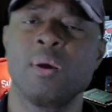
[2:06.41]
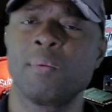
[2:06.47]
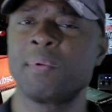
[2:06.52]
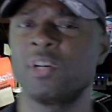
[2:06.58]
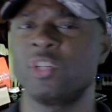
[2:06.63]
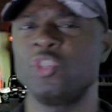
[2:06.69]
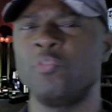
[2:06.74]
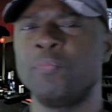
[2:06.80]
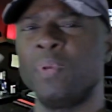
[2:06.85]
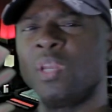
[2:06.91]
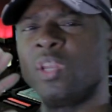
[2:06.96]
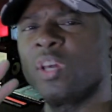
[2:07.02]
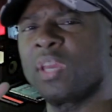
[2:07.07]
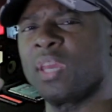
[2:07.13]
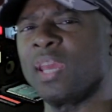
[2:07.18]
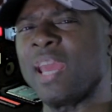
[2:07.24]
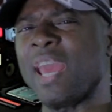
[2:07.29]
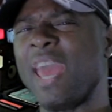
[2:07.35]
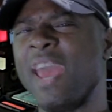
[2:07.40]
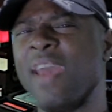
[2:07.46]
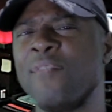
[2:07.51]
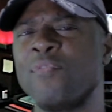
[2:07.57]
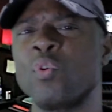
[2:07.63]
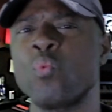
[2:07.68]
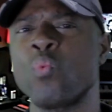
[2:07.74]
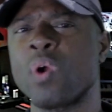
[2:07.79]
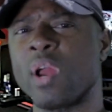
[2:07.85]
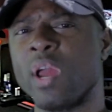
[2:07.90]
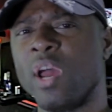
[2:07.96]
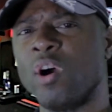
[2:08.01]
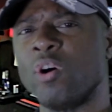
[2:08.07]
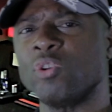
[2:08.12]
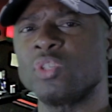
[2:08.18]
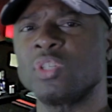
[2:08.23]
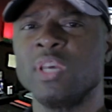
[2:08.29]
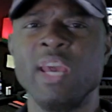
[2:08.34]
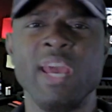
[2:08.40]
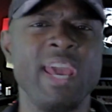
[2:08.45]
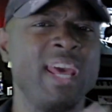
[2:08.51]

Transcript: because you've been looking everywhere else